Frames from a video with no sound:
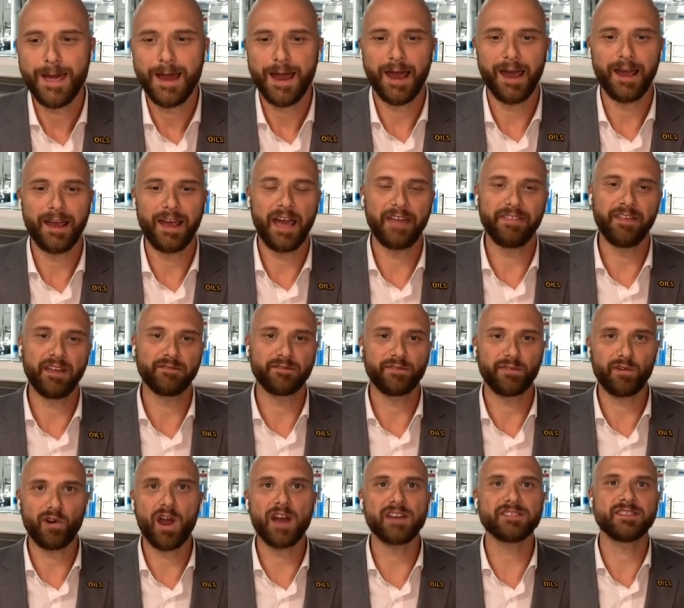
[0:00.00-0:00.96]
uh, I think
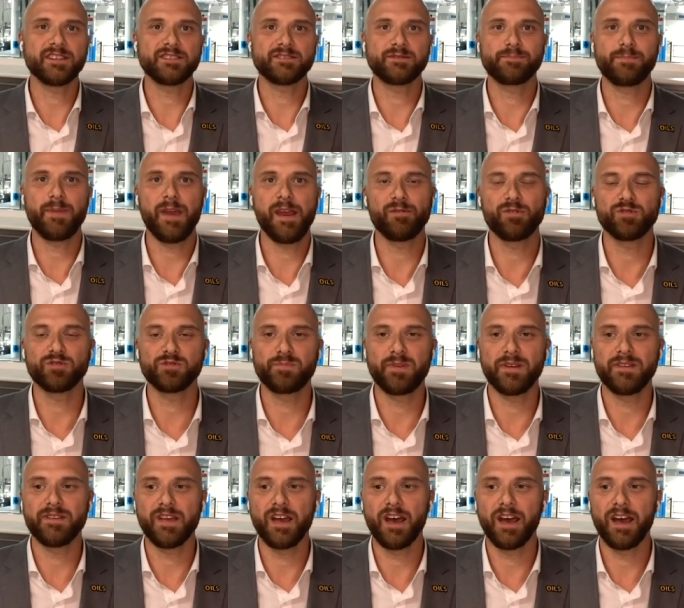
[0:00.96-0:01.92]
for us, it's it was
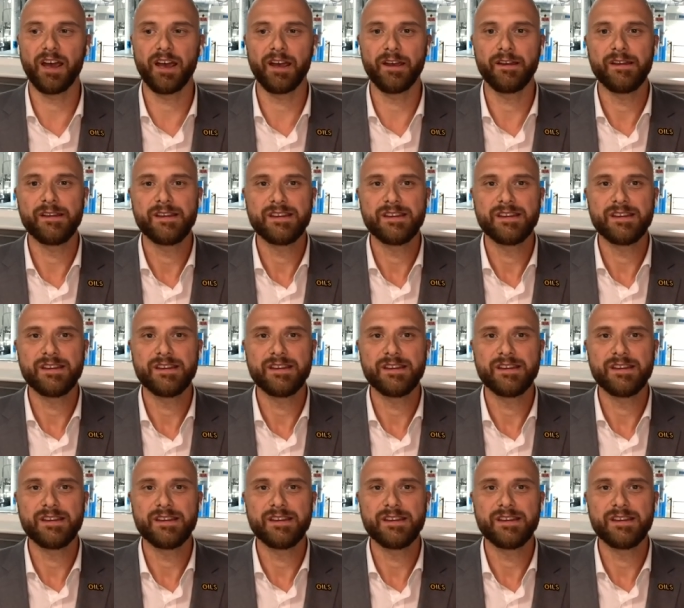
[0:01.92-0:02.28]
uh,